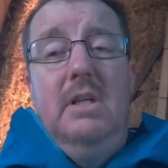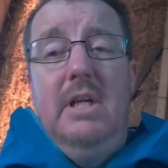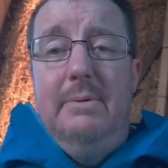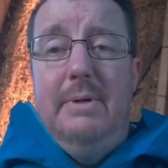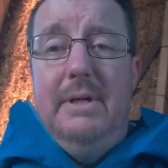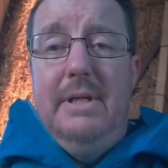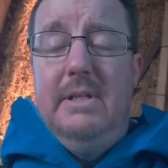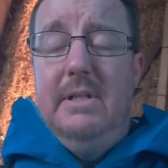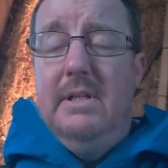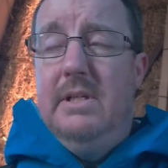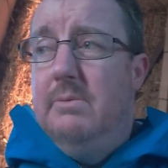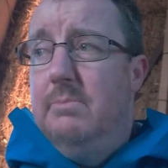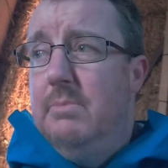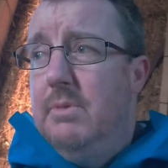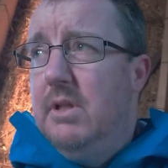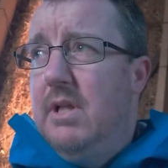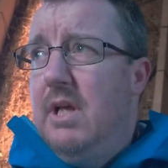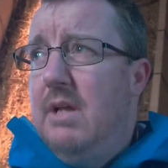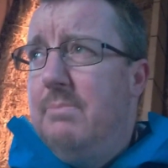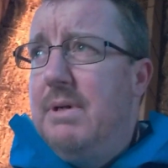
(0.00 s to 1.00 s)
Anyway,
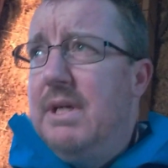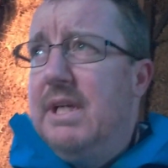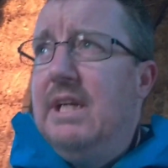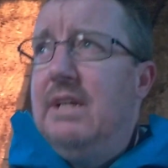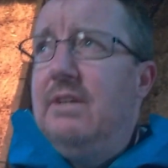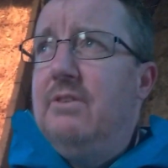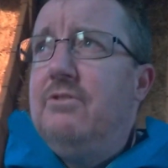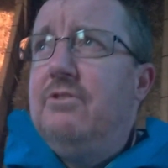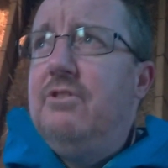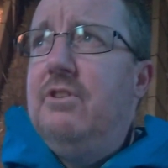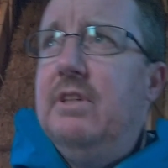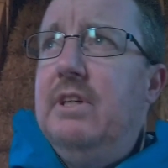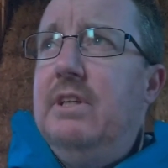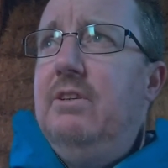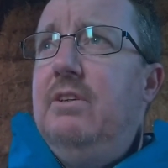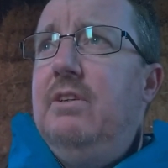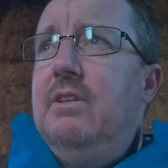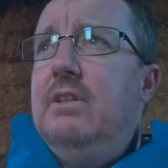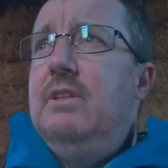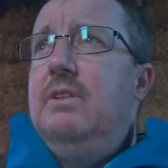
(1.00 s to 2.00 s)
I'll head back
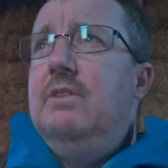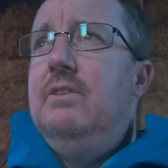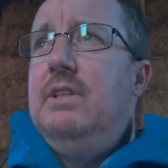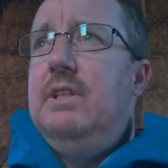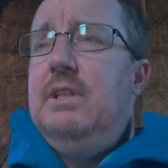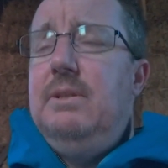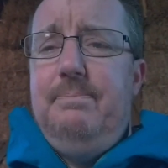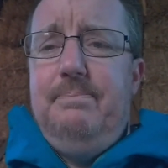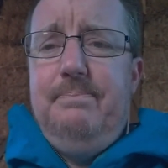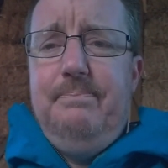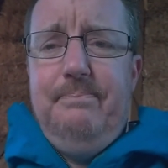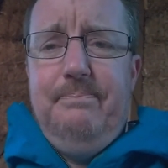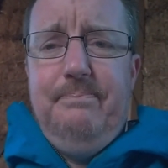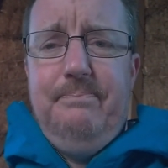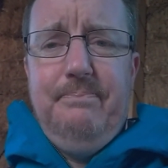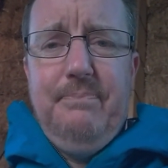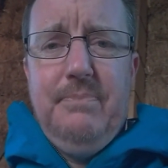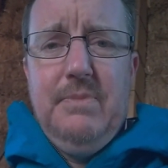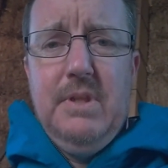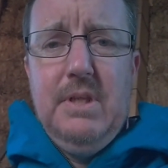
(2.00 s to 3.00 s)
outside and
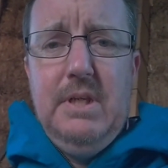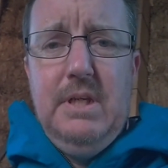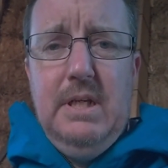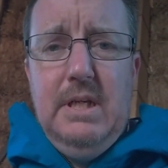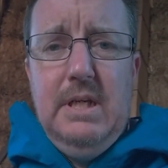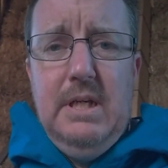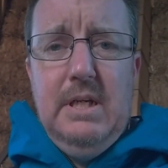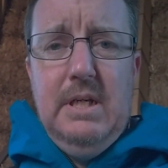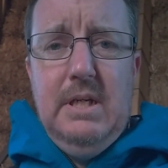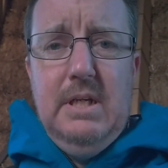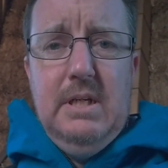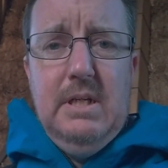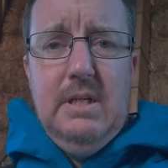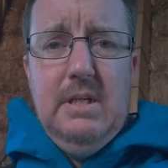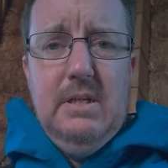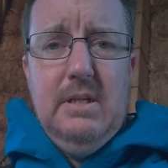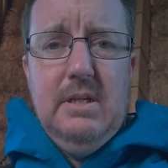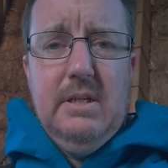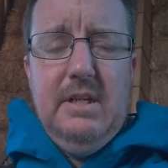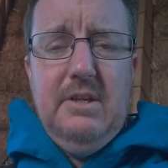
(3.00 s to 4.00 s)

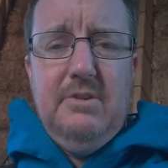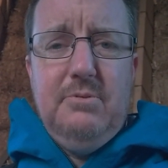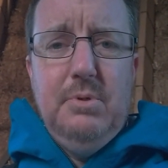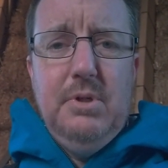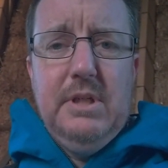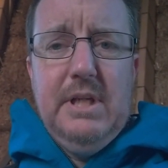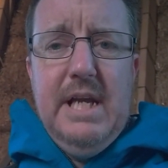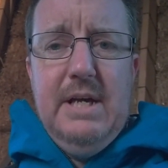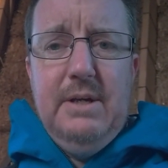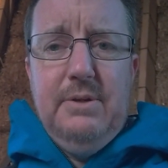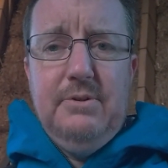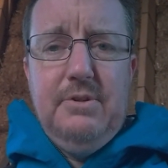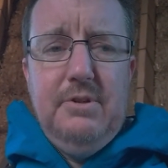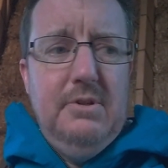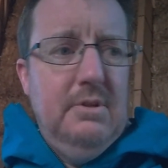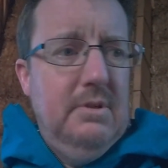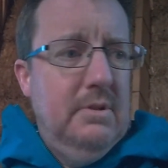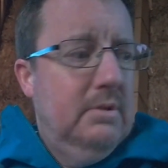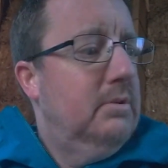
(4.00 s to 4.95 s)
I guess work out